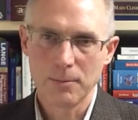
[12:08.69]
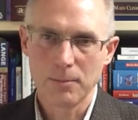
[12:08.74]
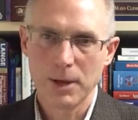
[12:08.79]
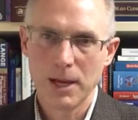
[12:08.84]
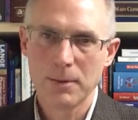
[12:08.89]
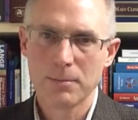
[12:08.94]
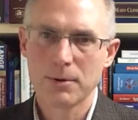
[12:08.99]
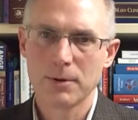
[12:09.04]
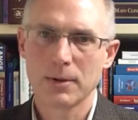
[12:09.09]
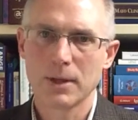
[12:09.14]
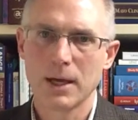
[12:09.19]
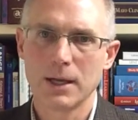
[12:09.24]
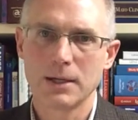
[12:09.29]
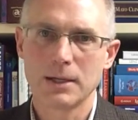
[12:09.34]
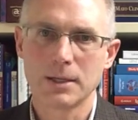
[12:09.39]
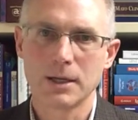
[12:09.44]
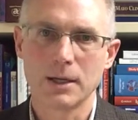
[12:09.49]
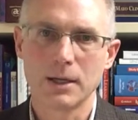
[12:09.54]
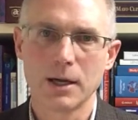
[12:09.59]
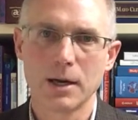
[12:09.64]
paper
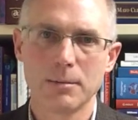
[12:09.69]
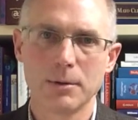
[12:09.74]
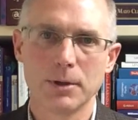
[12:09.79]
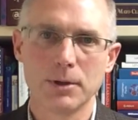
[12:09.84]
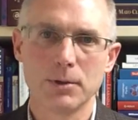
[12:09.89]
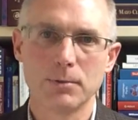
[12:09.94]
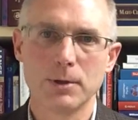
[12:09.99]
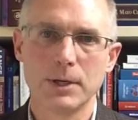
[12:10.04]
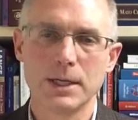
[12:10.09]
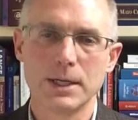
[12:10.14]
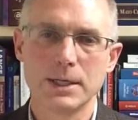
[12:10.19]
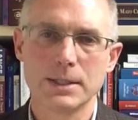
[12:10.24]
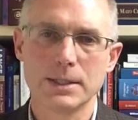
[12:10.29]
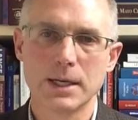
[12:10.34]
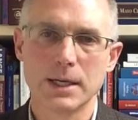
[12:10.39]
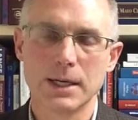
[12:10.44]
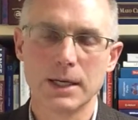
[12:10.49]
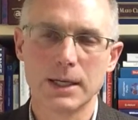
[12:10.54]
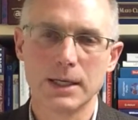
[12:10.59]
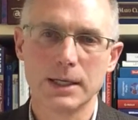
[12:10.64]
that a couple of the readings
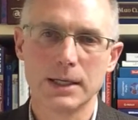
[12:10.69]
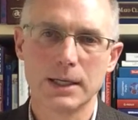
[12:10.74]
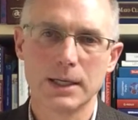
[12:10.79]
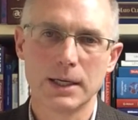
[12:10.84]
that I